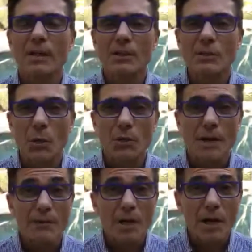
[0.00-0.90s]
you know that
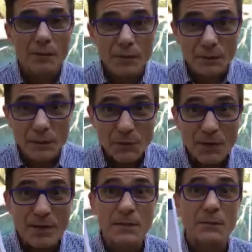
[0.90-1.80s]
I've covered a few
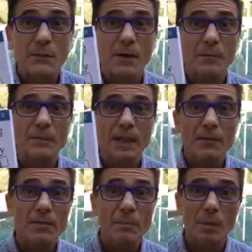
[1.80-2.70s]
things from
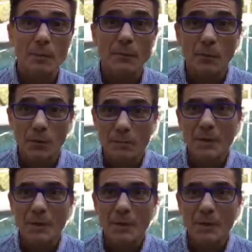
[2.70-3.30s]
David's book before.